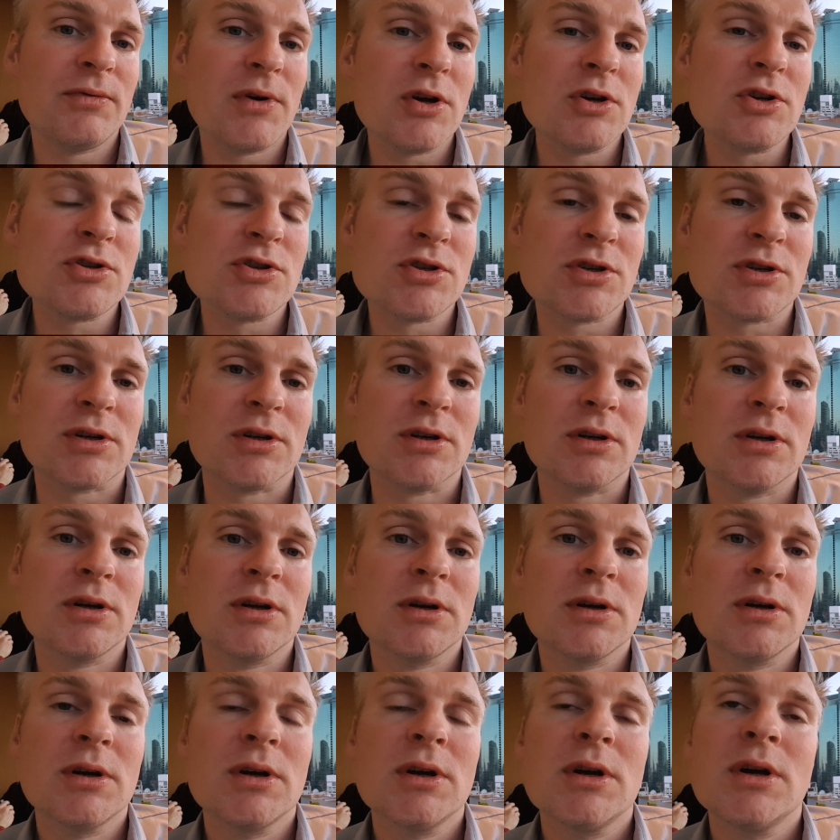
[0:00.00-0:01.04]
function
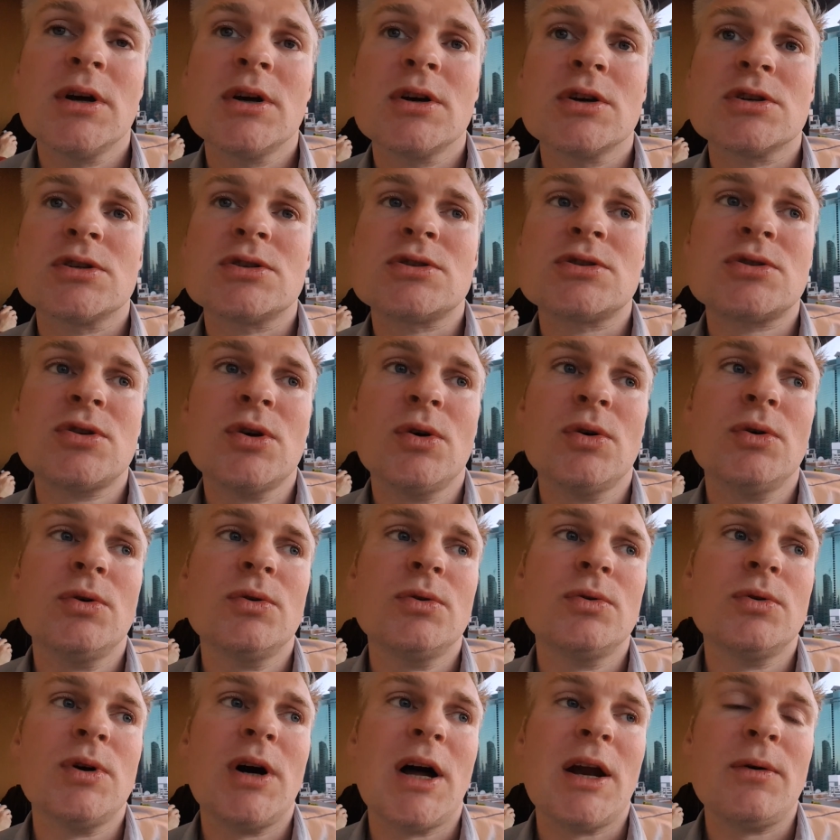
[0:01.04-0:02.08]

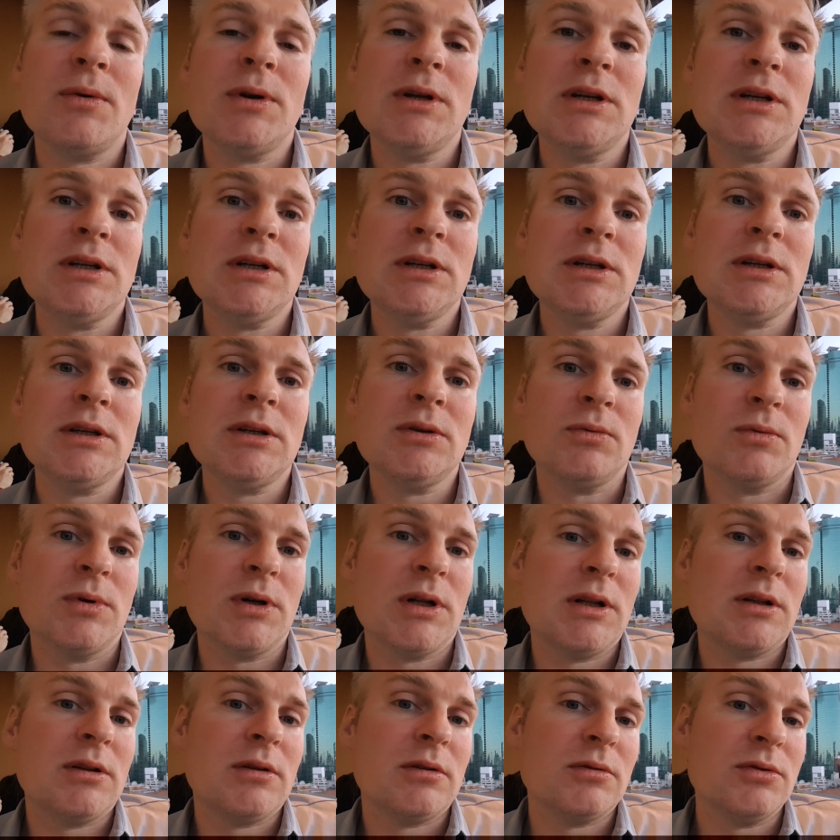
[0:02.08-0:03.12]
so I really
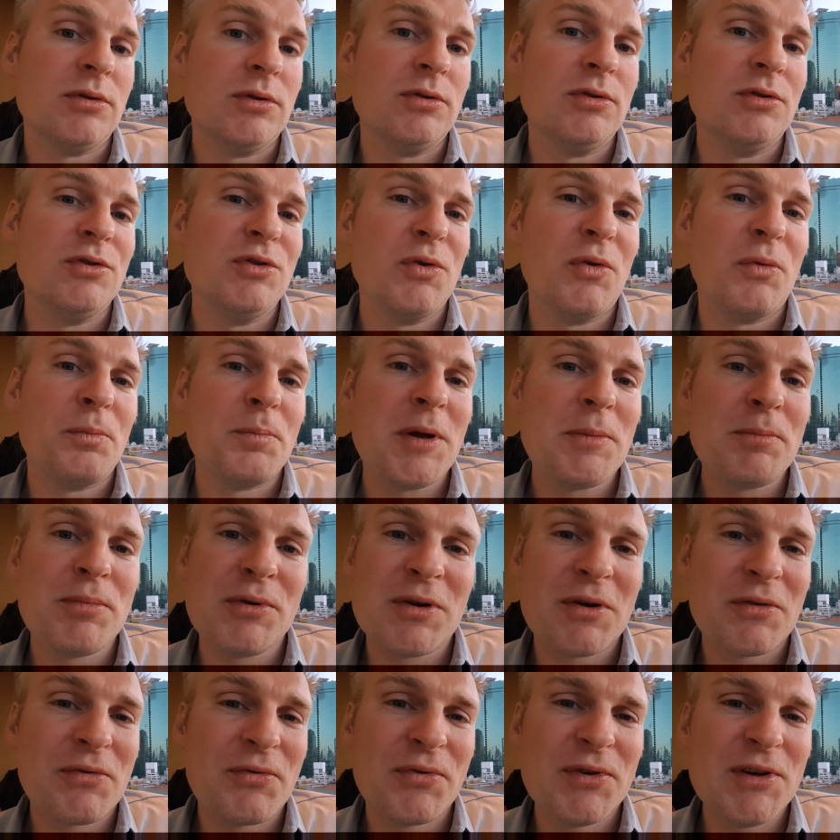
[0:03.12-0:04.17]
well
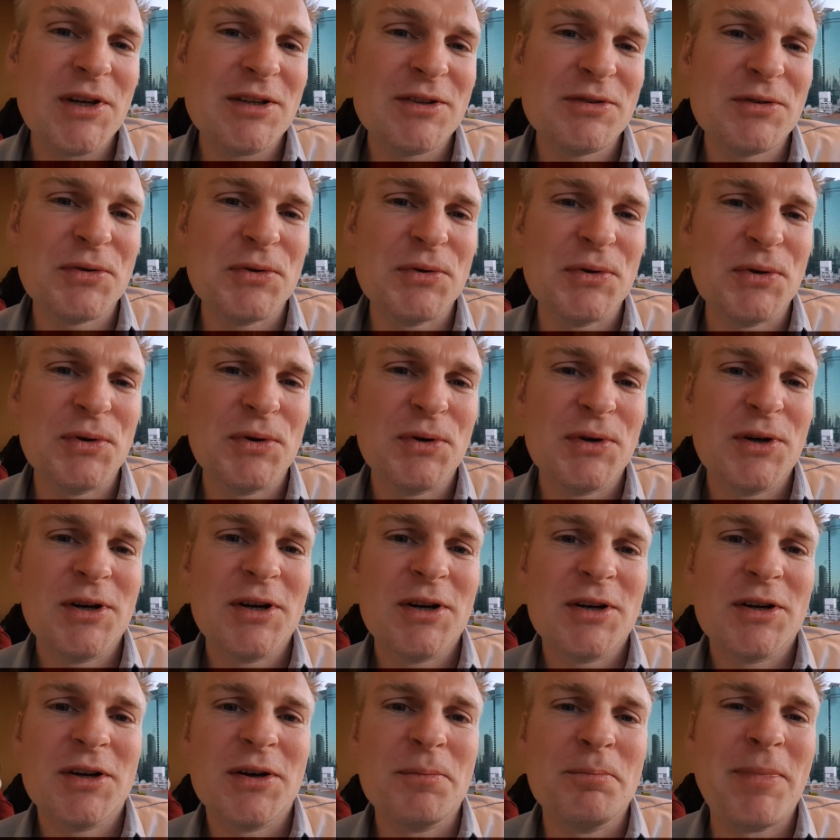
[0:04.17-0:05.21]
people are free to
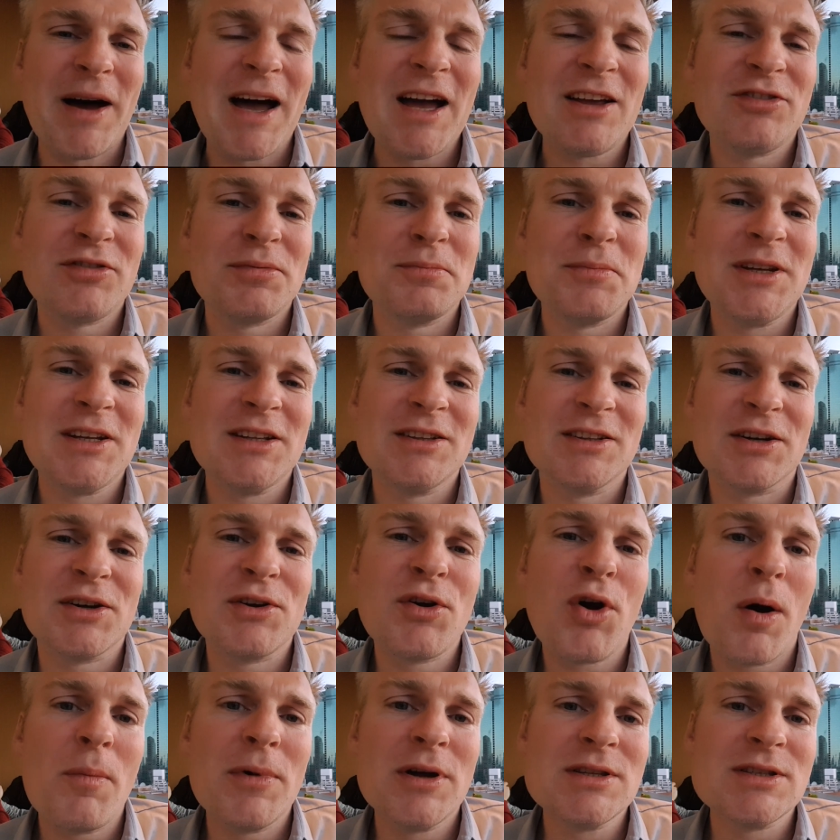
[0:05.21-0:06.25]
bash me in the
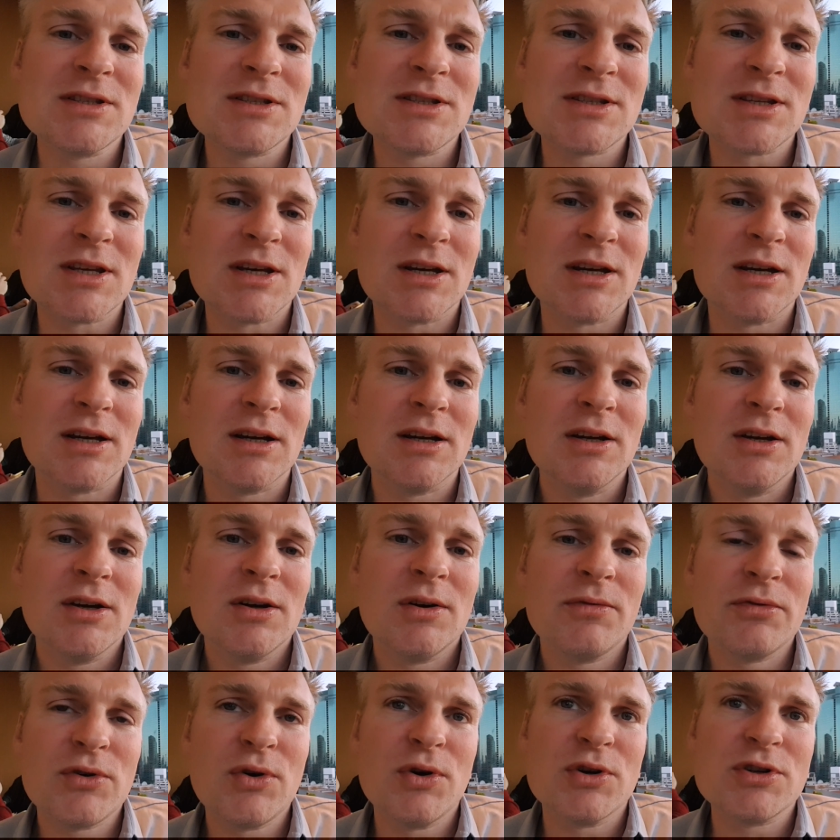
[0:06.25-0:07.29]
comments. Uh,
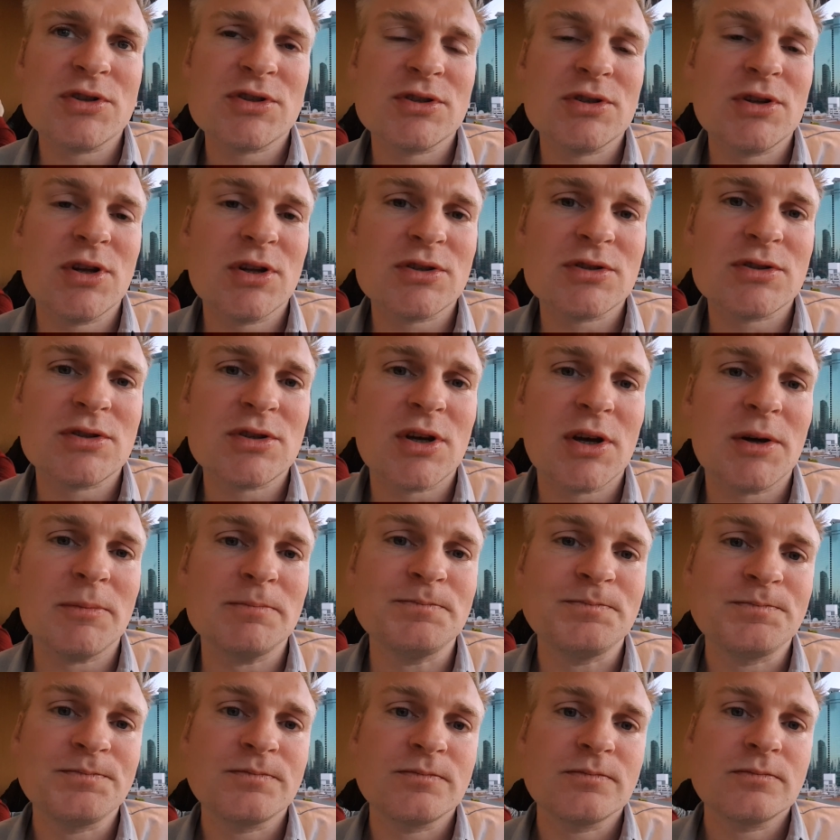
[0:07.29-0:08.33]
of course, not
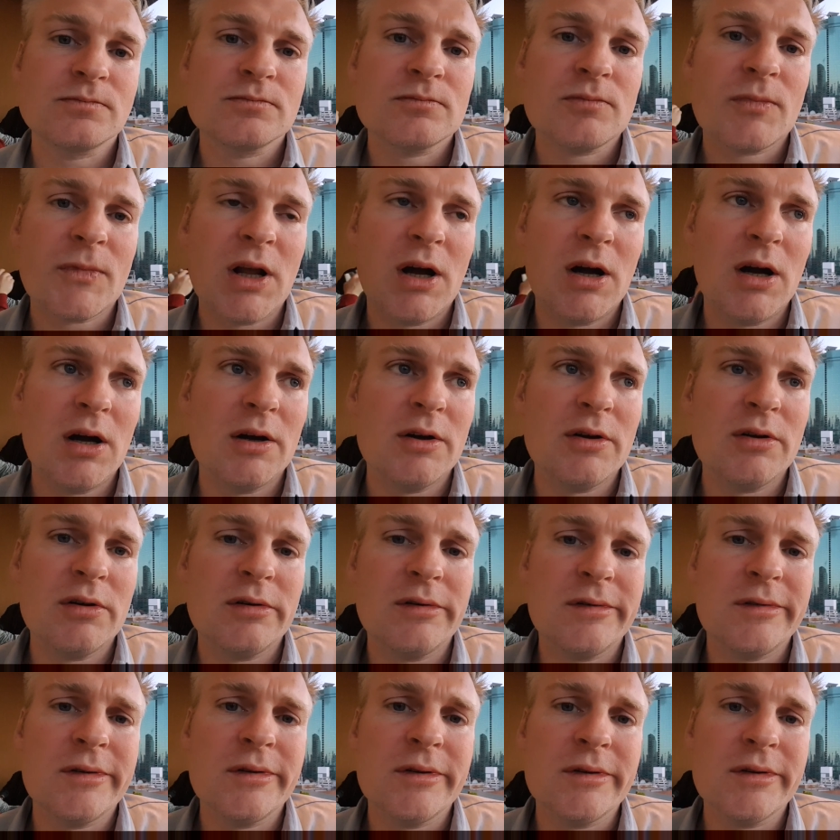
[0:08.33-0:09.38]
um, uh,
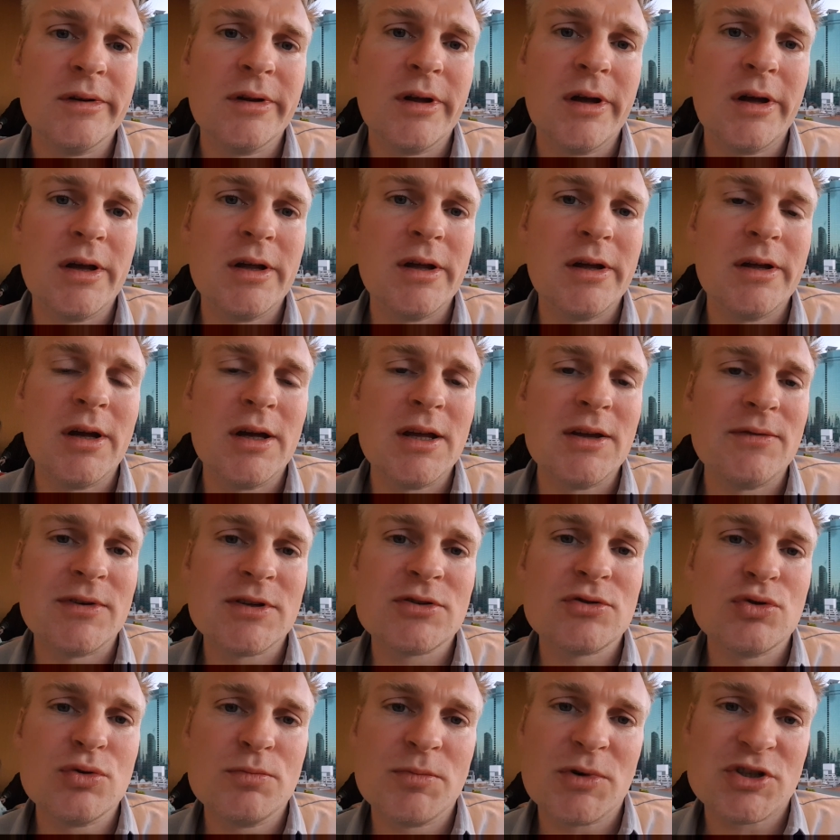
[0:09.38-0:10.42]
if
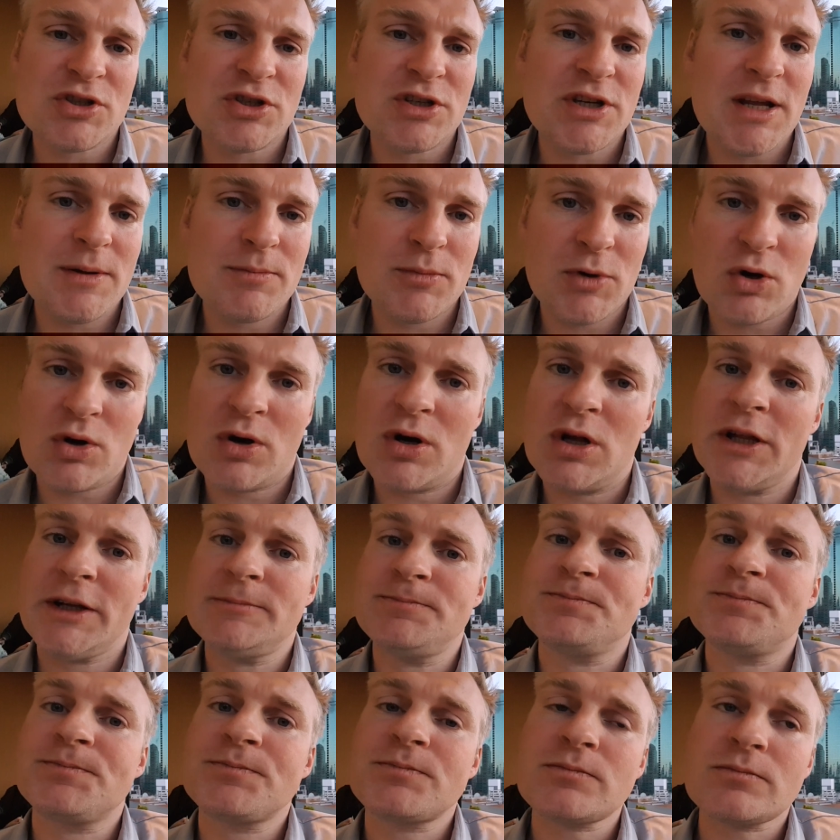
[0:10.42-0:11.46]
it's too much name
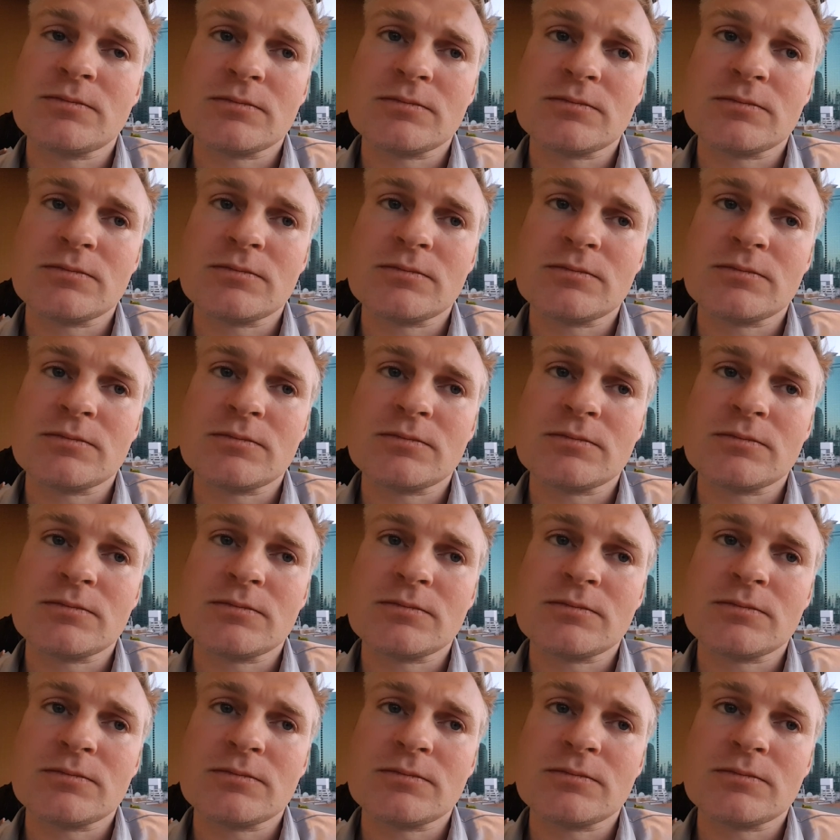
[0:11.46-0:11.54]
calling.